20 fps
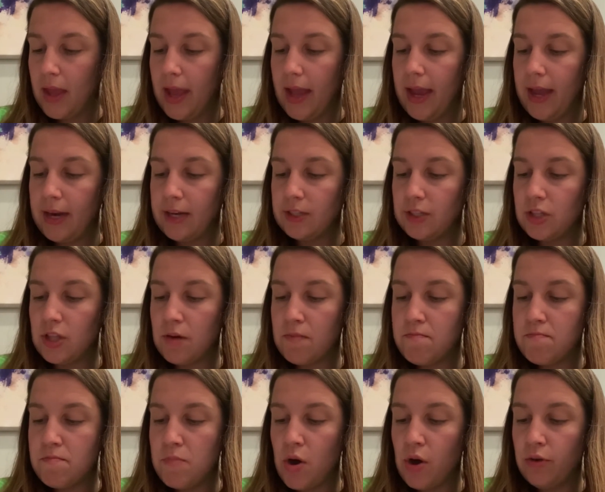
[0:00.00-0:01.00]
It is the
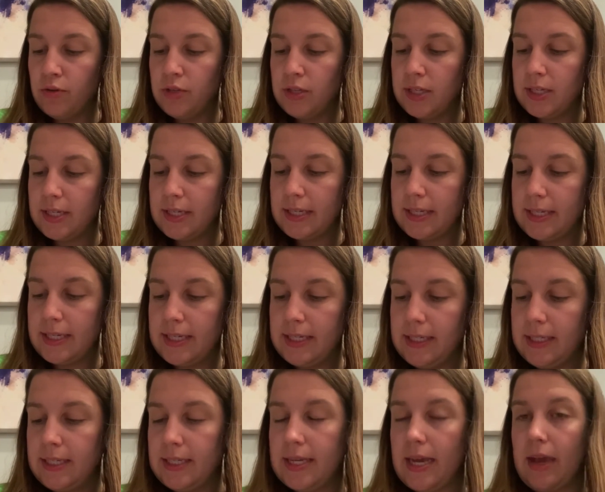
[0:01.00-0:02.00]
most
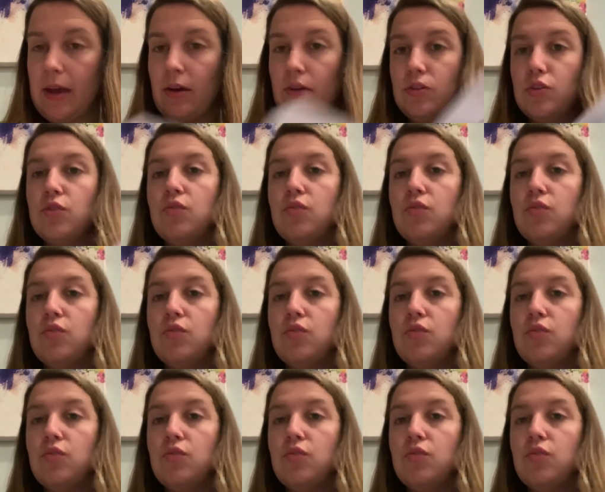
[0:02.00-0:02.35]
detailed